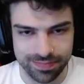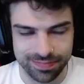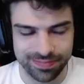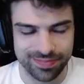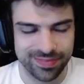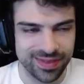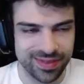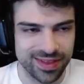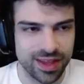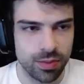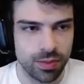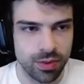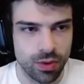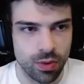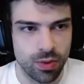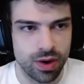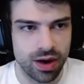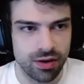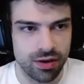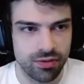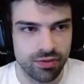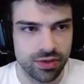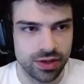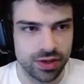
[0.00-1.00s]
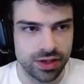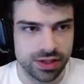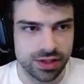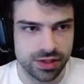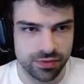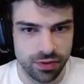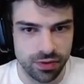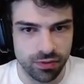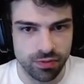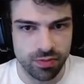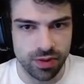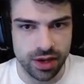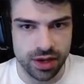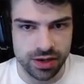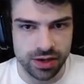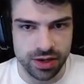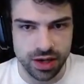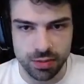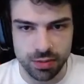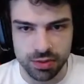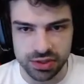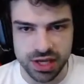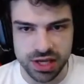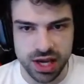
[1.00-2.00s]
aware of this. If you've played a
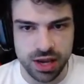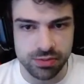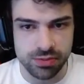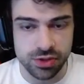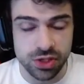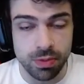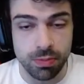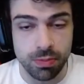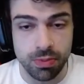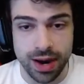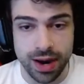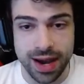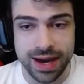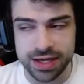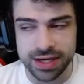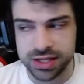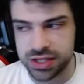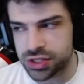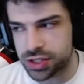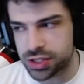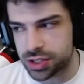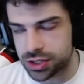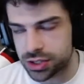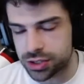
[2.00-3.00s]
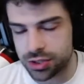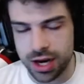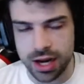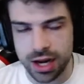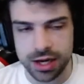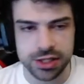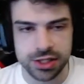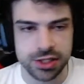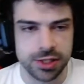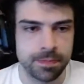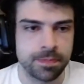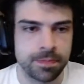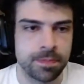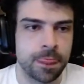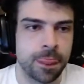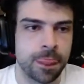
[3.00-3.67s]
couple times, you can practice this strategy.